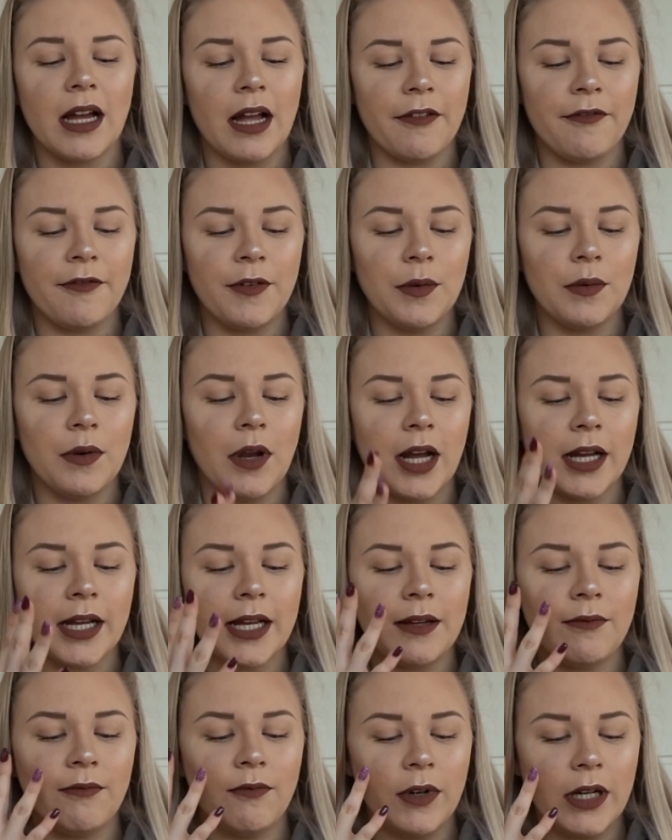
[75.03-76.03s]
I feel like
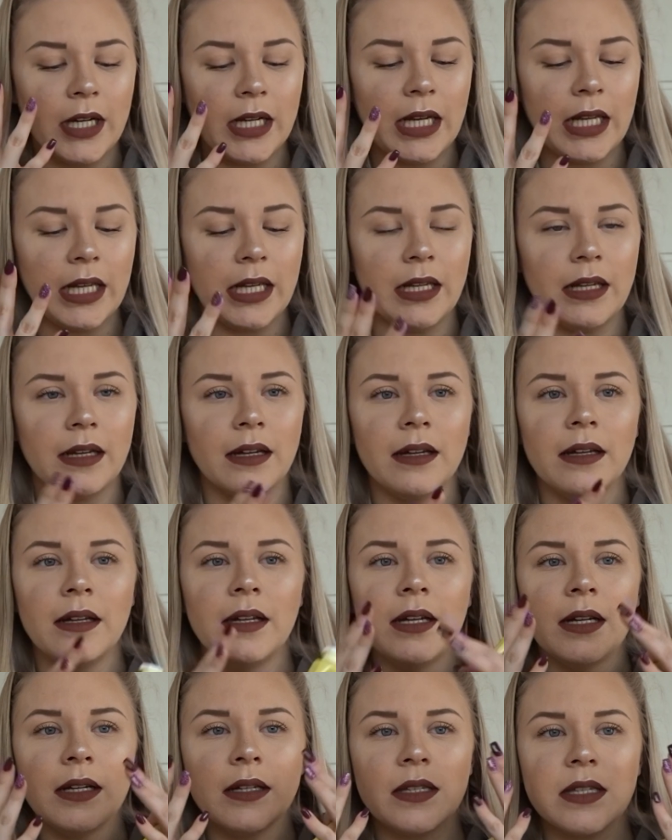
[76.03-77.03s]
it really
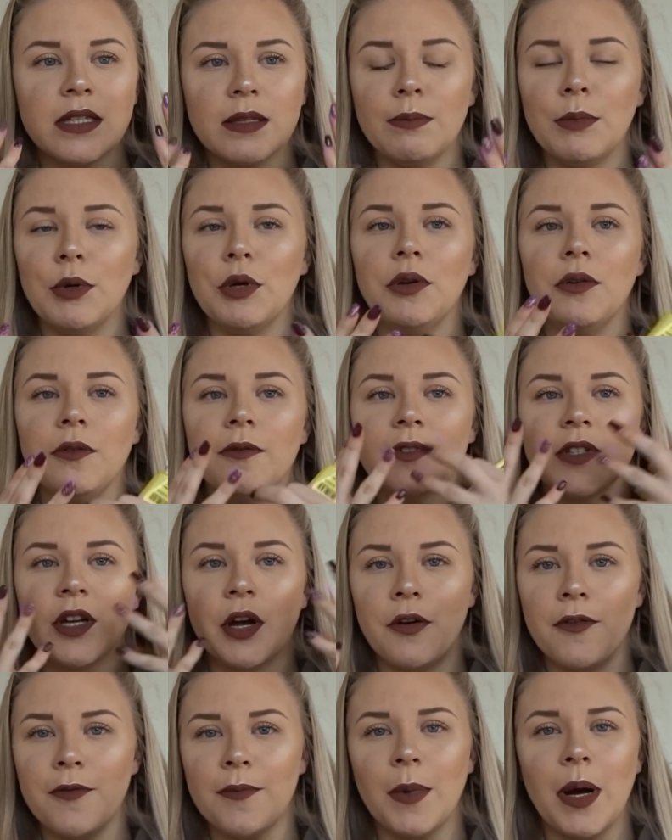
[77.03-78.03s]
smooths
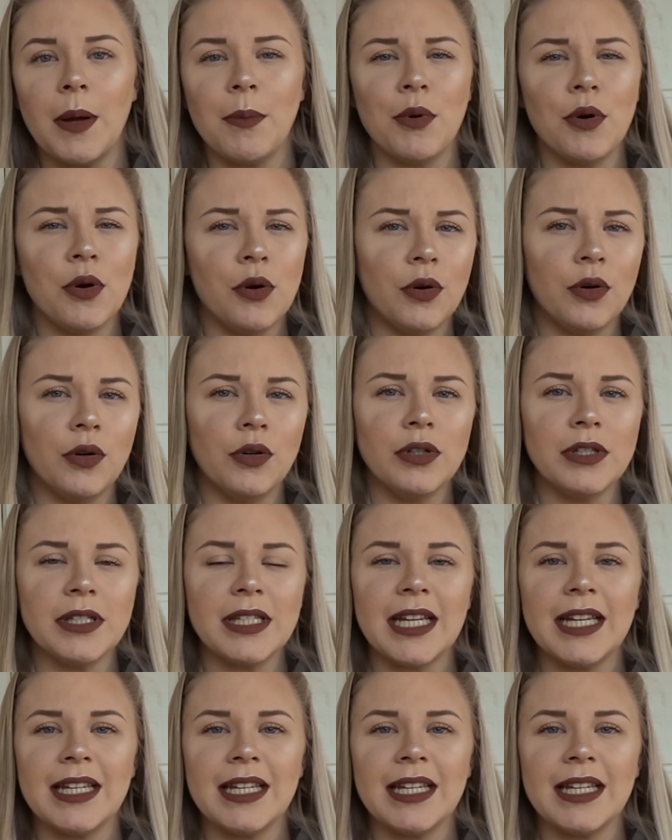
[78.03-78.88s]
over my pores.